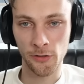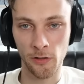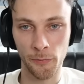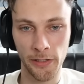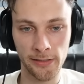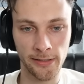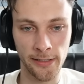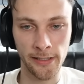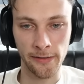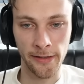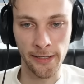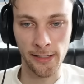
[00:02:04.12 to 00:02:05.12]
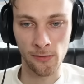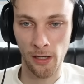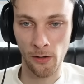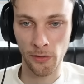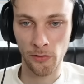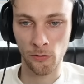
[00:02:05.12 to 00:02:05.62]
so the biggest thing then is
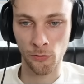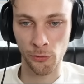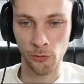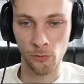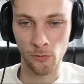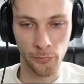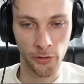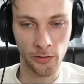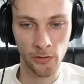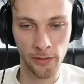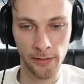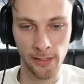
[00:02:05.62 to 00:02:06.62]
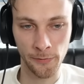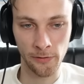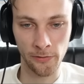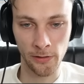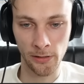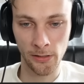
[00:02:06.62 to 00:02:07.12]
I went through Berkeley,
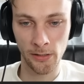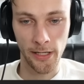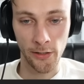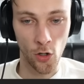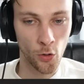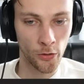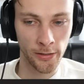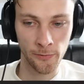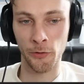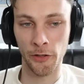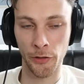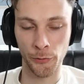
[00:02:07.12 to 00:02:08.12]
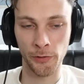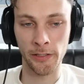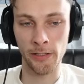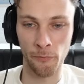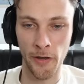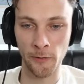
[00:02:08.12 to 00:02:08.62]
Emeryville, and Oakland were the
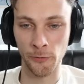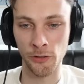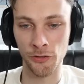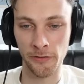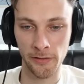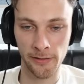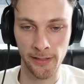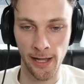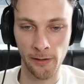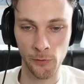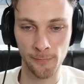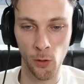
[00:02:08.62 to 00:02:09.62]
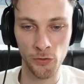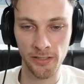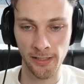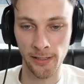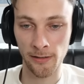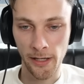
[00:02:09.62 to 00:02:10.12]
3 main regions this guy was
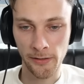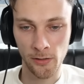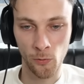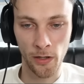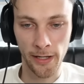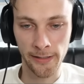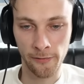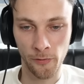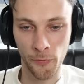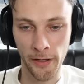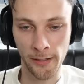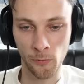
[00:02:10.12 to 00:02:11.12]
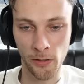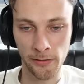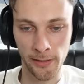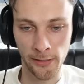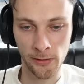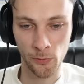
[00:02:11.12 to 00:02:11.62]
posting in. And so what I did from there
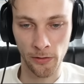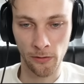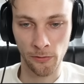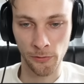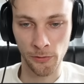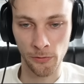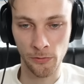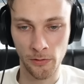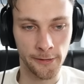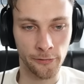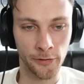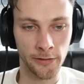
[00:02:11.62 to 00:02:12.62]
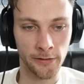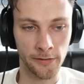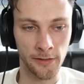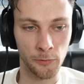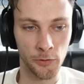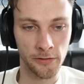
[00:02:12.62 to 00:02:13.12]
was I just went through different
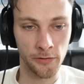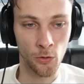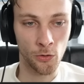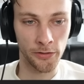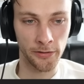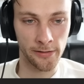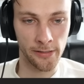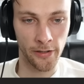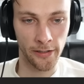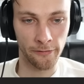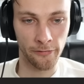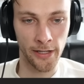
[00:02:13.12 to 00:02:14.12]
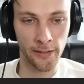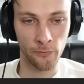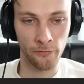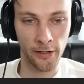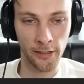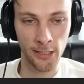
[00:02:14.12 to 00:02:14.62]
neighborhoods in Oakland to see if I can find
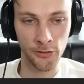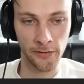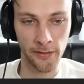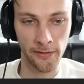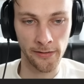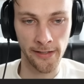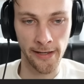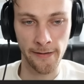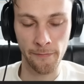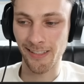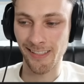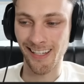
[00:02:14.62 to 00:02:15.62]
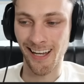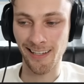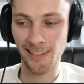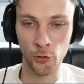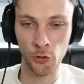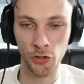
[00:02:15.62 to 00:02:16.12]
fire hydrants that have the same
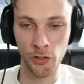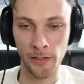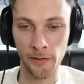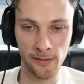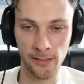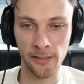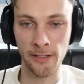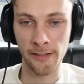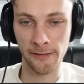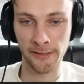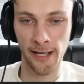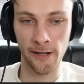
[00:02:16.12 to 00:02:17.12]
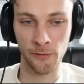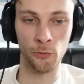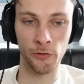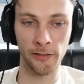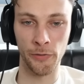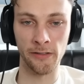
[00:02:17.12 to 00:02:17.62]
design. Usually cities or towns
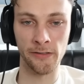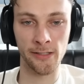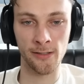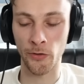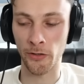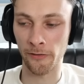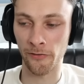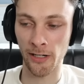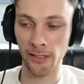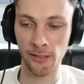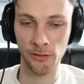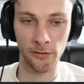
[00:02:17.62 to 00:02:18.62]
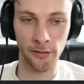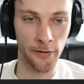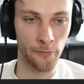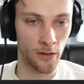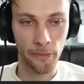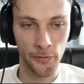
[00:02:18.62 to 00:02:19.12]
will be consistent with their fire hydrant,
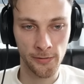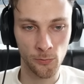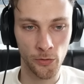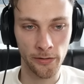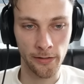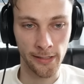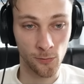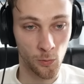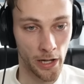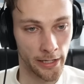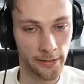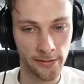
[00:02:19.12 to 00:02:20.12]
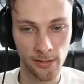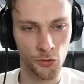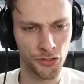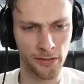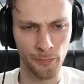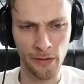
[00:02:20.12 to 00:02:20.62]
right? This one, it's white,
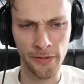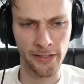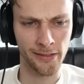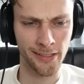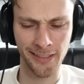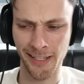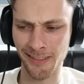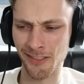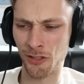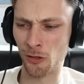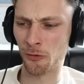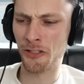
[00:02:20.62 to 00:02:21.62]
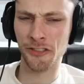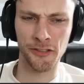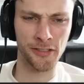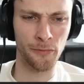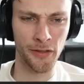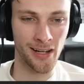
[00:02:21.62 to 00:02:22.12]
which maybe indicates a general region or
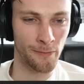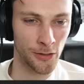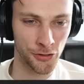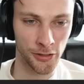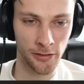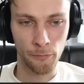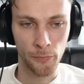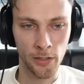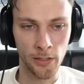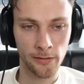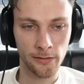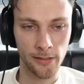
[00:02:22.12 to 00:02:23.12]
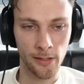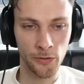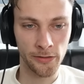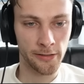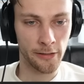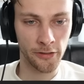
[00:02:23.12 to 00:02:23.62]
something, I'm not sure. But it
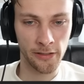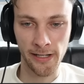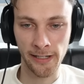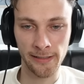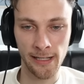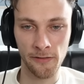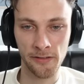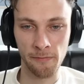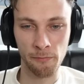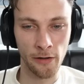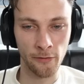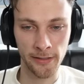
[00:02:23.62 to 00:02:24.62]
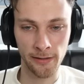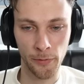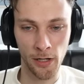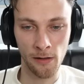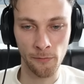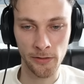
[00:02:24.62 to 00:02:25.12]
was a different design, didn't have the same bevels at the
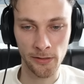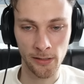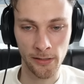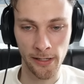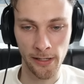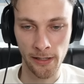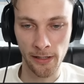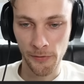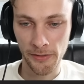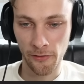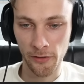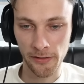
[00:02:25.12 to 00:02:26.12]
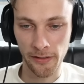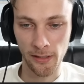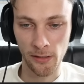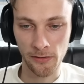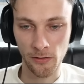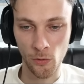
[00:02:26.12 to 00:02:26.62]
bottom. So I was like, okay, let me see if there's anything
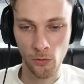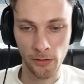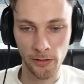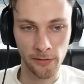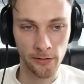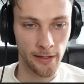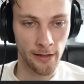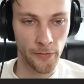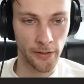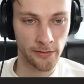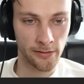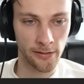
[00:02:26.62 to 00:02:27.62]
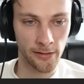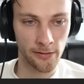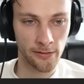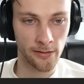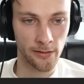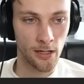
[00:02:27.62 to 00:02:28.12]
else in Oakland that makes
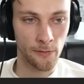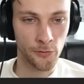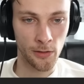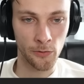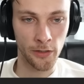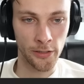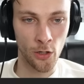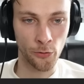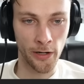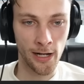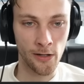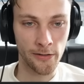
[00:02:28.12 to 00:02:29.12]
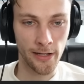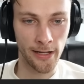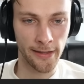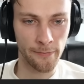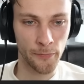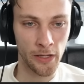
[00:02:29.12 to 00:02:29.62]
sense. So I would like go around, and I
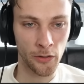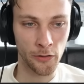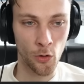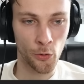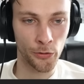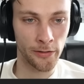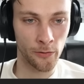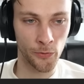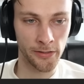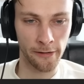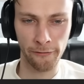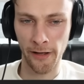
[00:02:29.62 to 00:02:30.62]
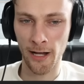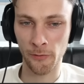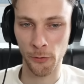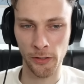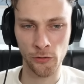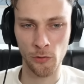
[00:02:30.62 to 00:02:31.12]
think mainly in Oakland, the ones I found
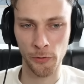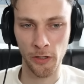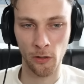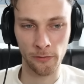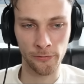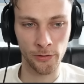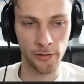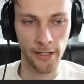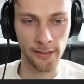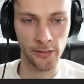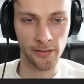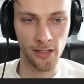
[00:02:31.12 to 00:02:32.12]
were like super colorful and just